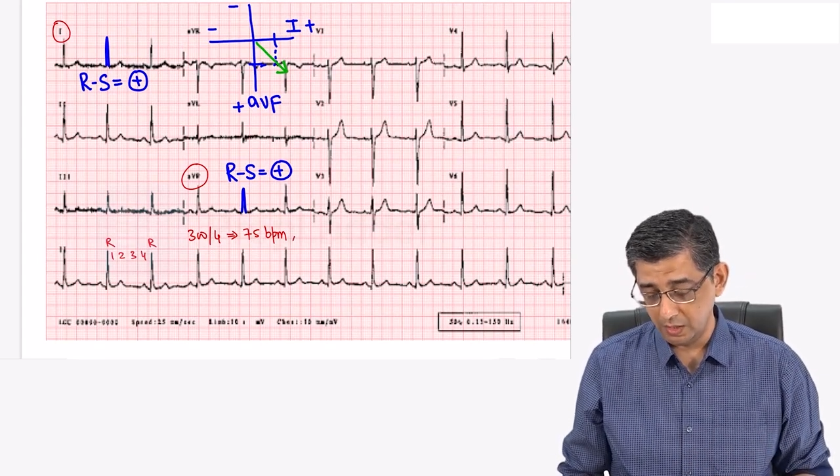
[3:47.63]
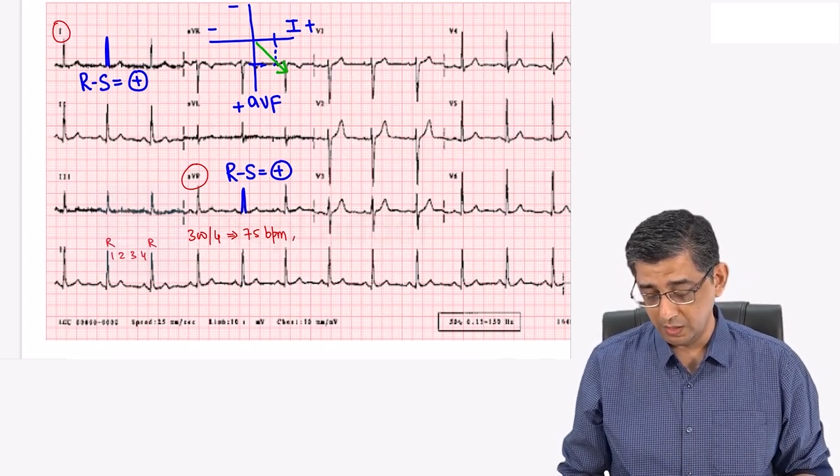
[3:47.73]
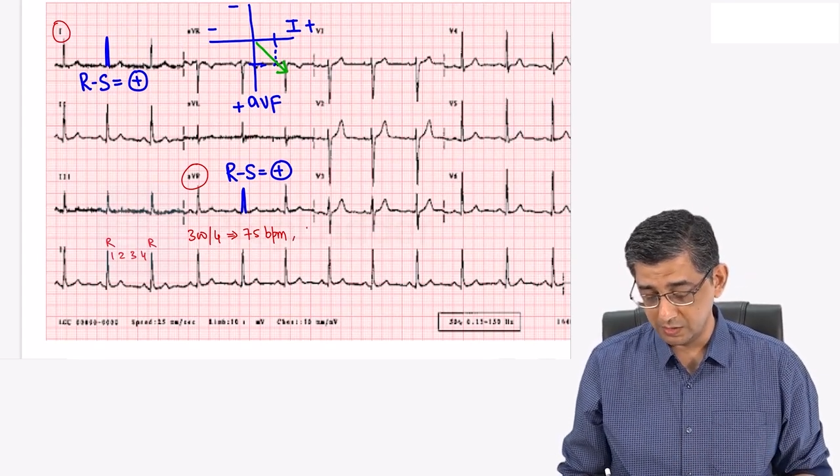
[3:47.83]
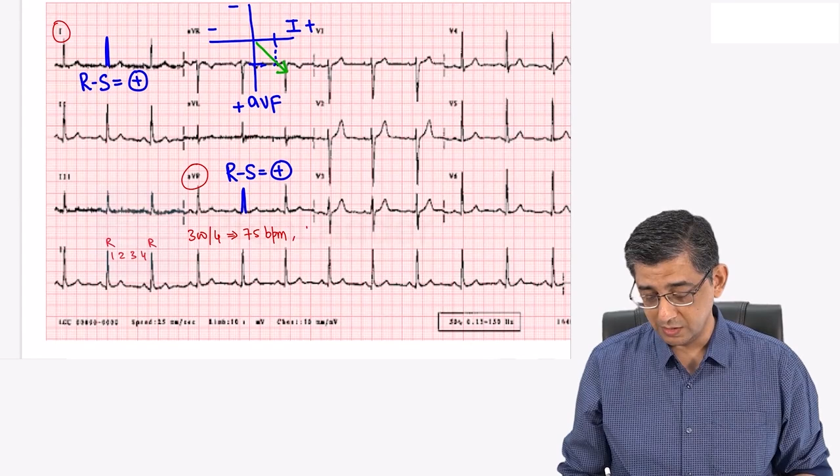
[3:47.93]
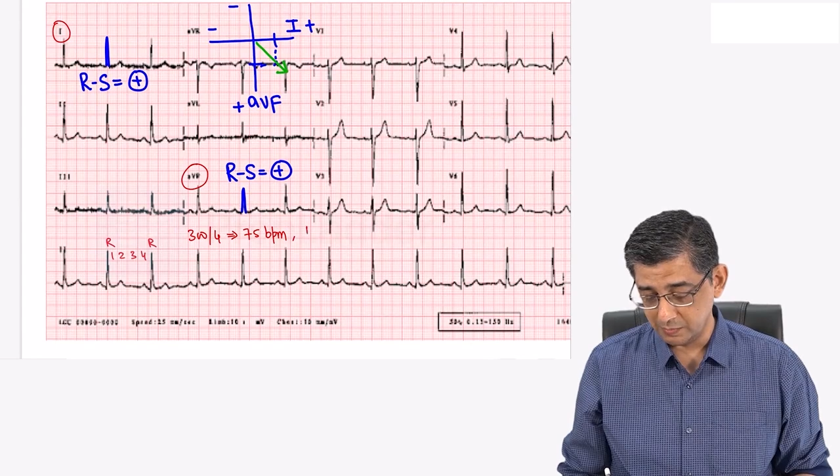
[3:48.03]

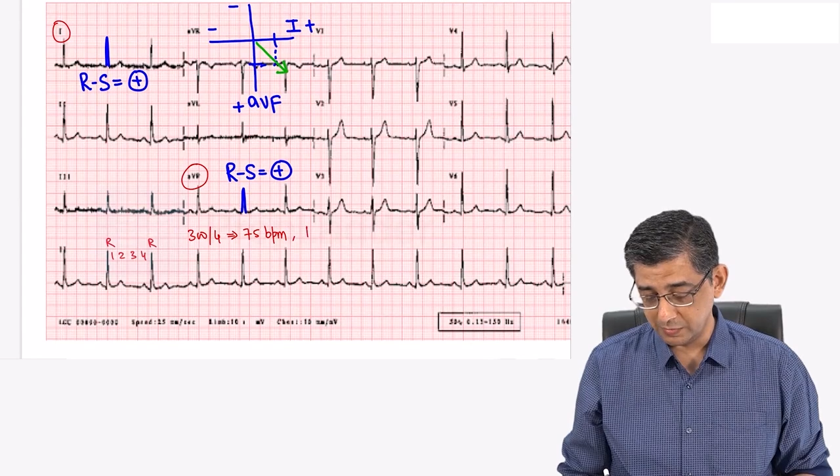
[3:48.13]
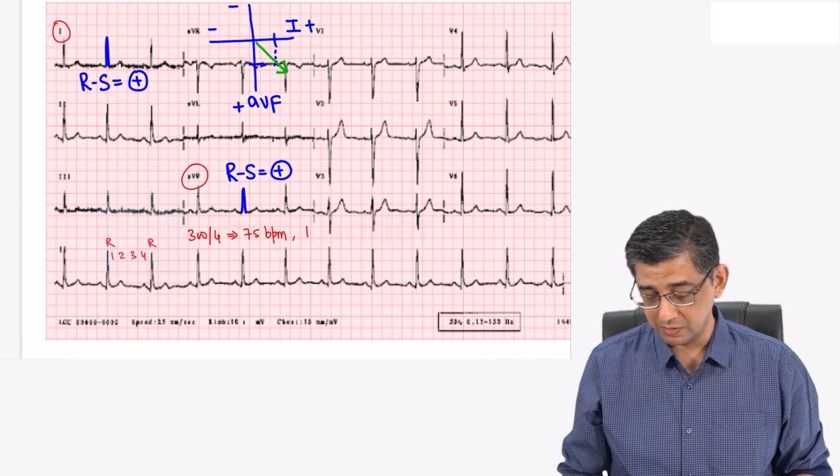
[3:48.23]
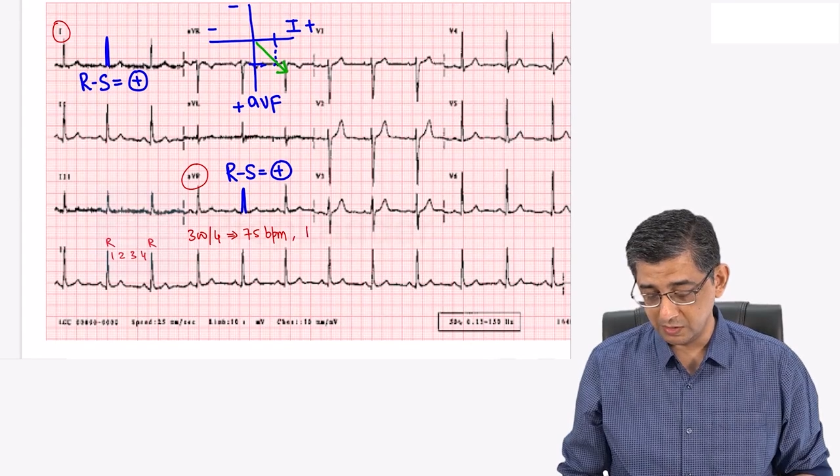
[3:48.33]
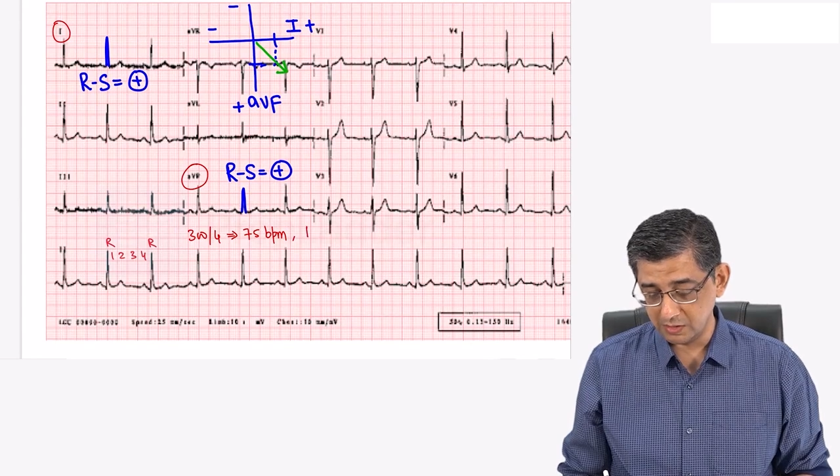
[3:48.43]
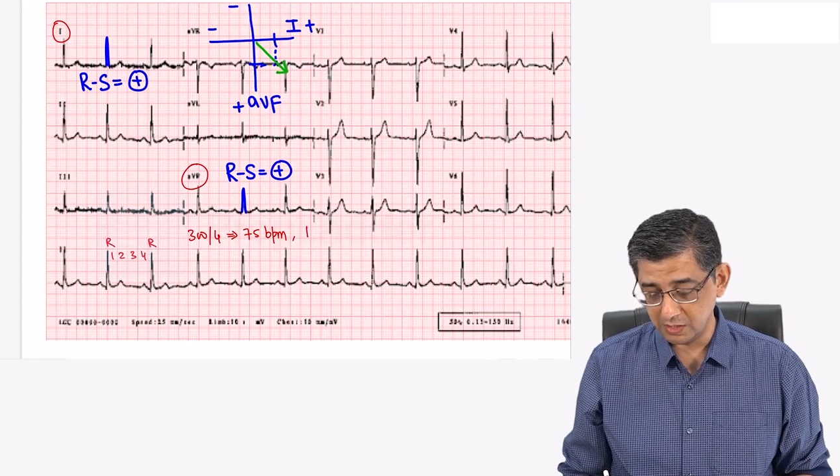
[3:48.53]
is that
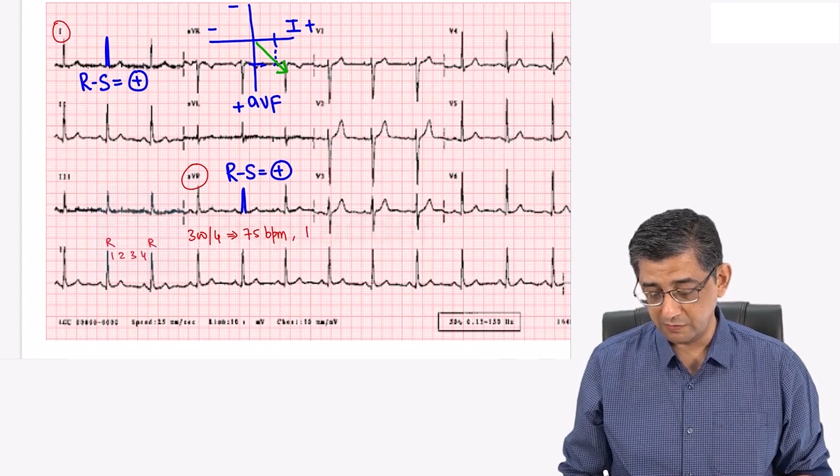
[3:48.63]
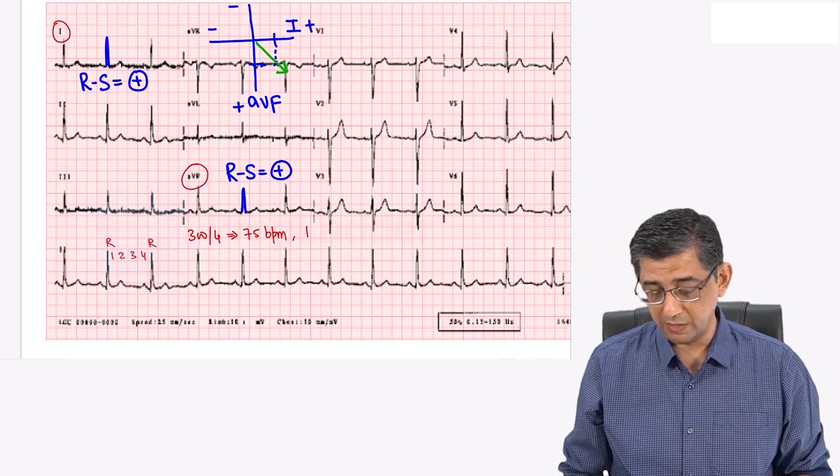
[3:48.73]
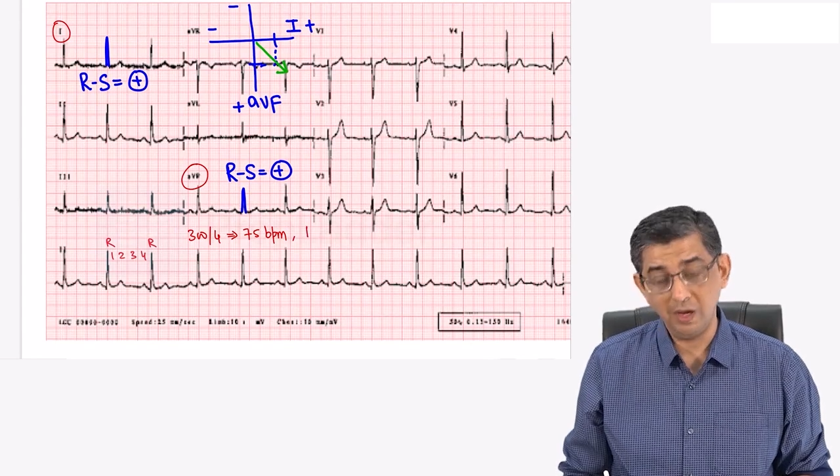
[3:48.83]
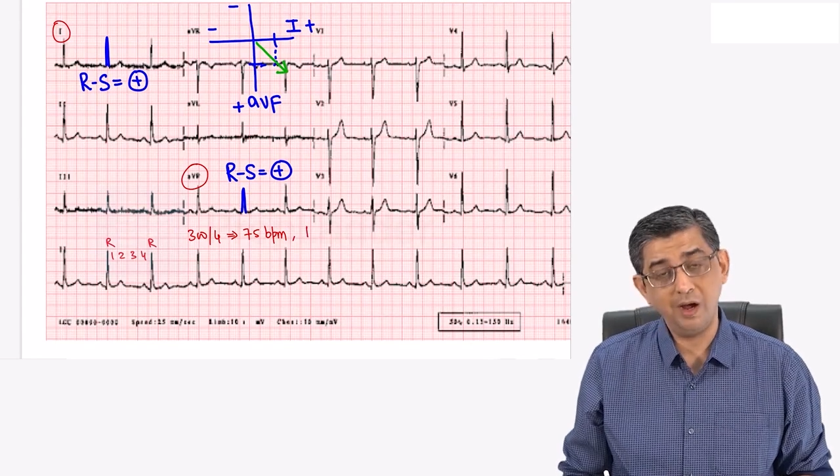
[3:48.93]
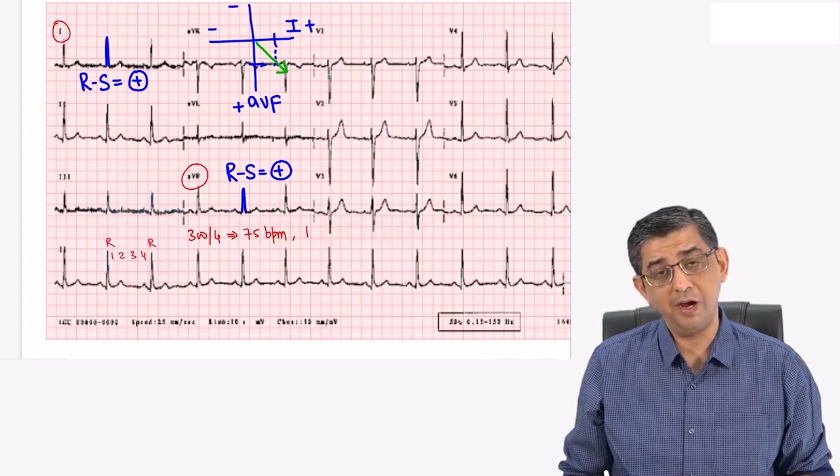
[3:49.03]
person is
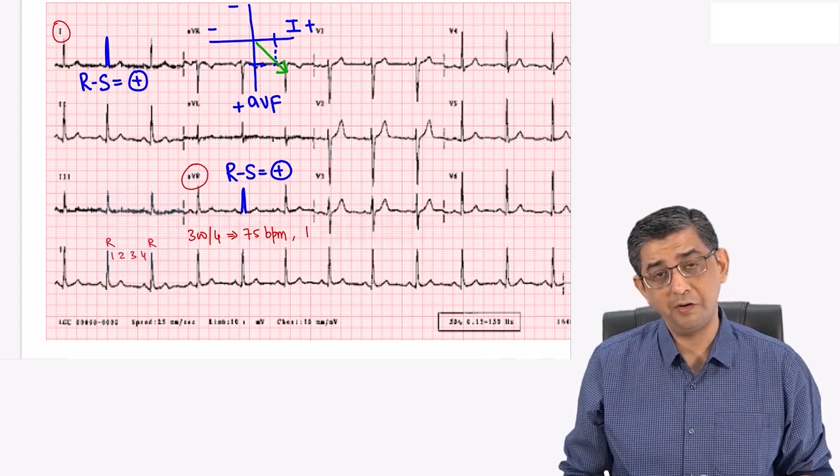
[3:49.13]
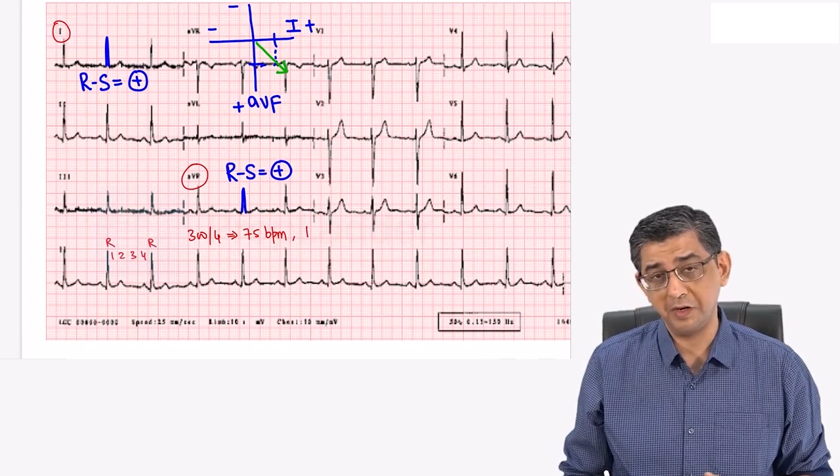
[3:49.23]
having a heart